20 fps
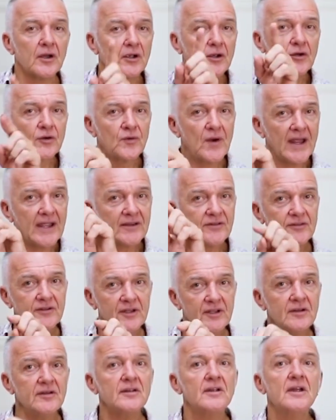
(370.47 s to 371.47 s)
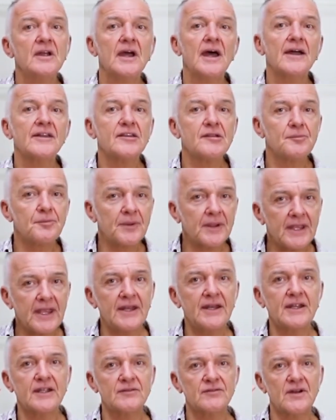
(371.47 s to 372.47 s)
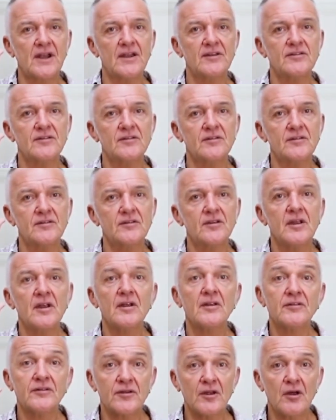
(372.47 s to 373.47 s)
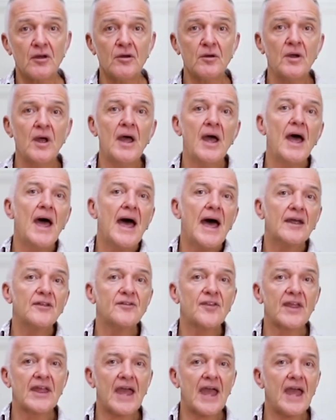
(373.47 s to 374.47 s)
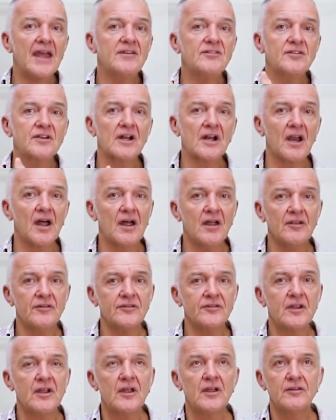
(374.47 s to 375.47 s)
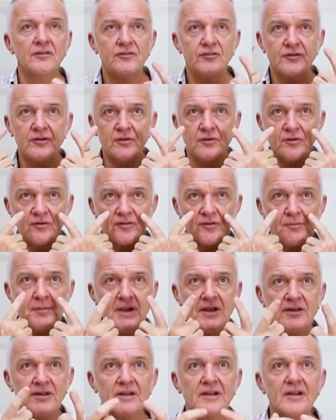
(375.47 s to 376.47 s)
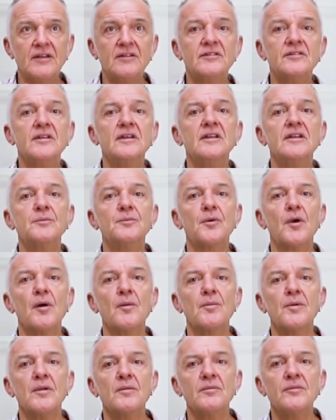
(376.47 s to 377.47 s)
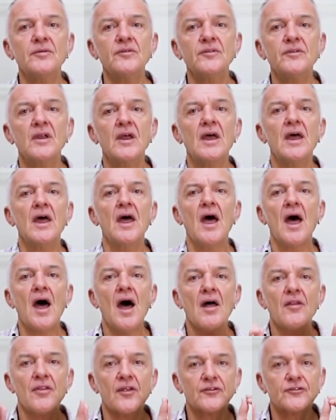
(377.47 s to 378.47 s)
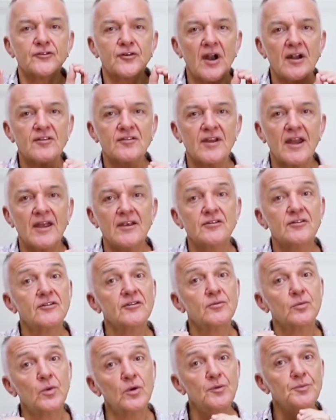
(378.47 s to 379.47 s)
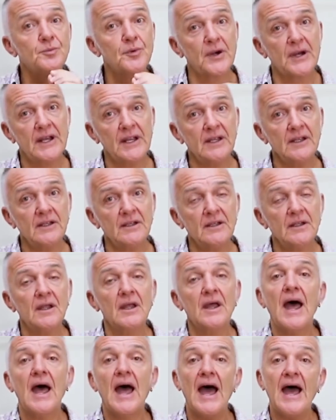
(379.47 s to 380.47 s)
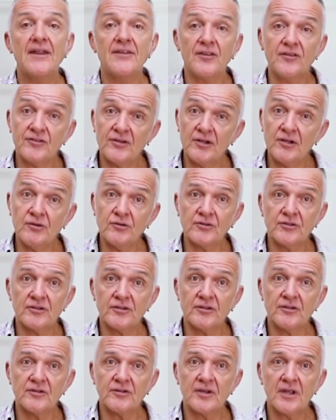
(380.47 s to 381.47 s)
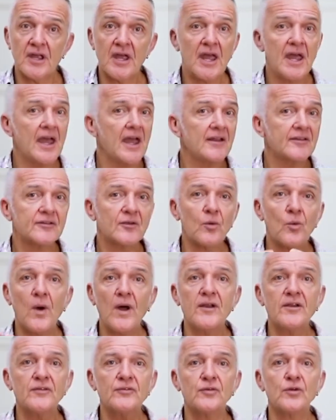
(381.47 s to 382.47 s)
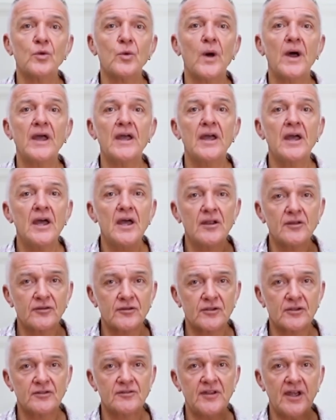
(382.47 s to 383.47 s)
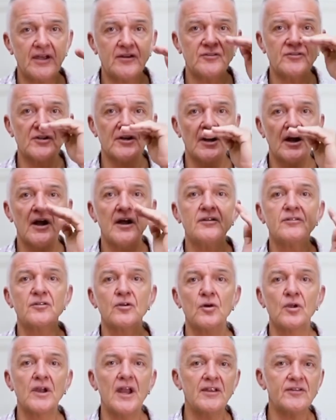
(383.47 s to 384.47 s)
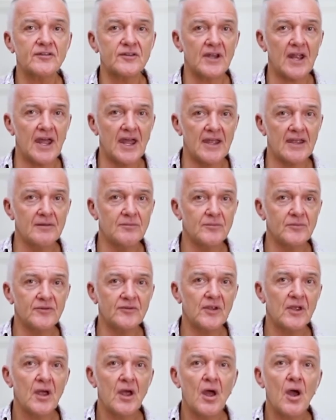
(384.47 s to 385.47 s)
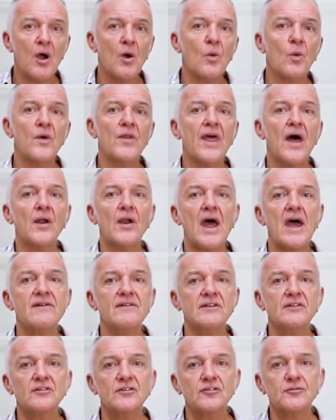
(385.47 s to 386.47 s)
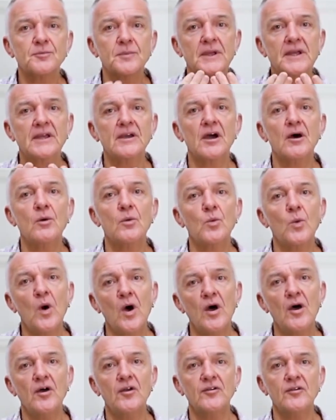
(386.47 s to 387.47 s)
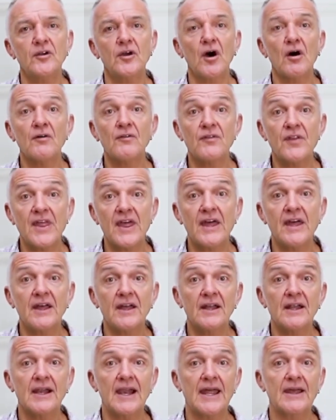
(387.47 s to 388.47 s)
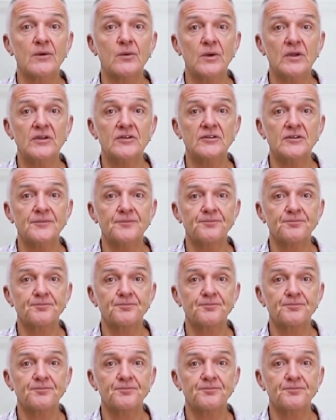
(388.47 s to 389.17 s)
corrected at the beginning of lessons, so as they enter class, students immediately see the problems that translations would bring and the solutions. It's a wonderful way to contextualize your lesson aims without having to speak a word of their language.